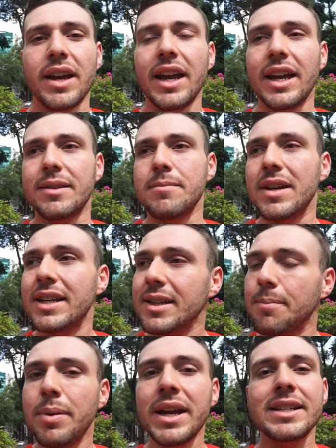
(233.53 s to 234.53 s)
It's
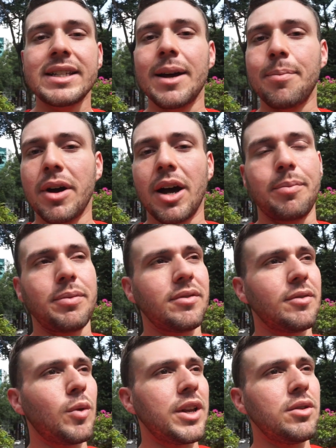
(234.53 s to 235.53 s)
a big step up
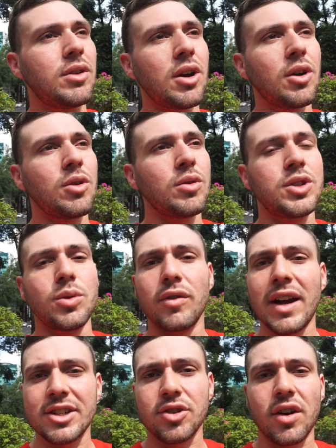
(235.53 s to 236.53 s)
when you go to a
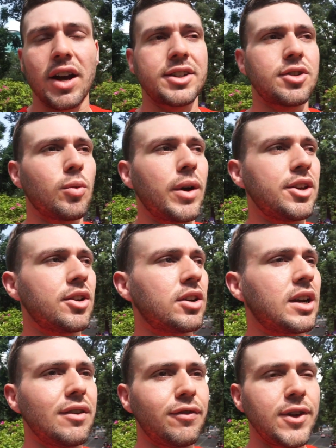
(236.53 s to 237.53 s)
restaurant or when you're
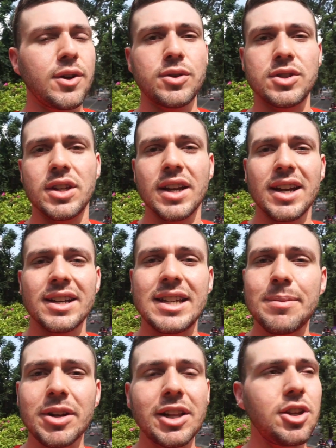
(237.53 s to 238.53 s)
confused.
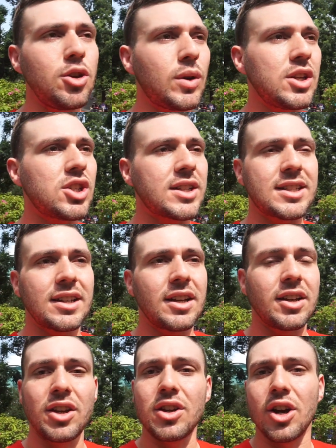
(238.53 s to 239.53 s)
Typically you can just,
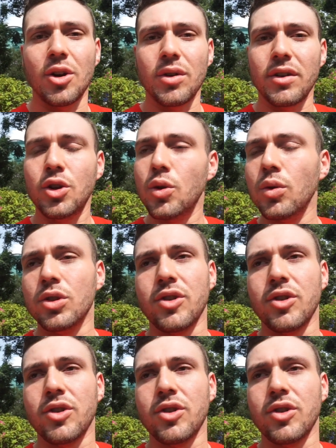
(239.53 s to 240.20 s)
Google